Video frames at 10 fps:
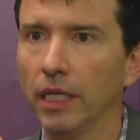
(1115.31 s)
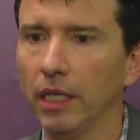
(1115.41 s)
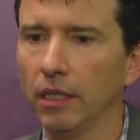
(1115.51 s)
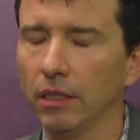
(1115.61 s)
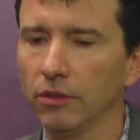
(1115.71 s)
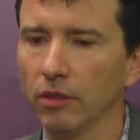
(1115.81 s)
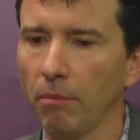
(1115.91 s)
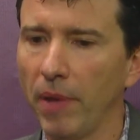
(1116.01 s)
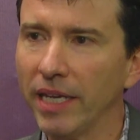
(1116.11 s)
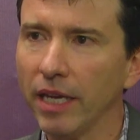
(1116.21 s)
is
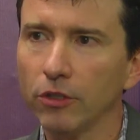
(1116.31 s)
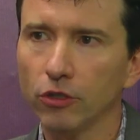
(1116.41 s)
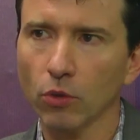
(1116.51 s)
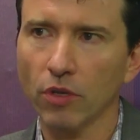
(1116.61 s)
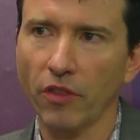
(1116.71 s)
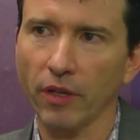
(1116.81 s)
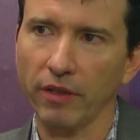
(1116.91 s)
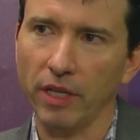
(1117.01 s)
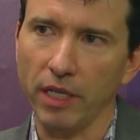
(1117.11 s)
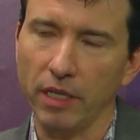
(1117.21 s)
making sure
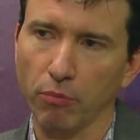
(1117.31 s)
that the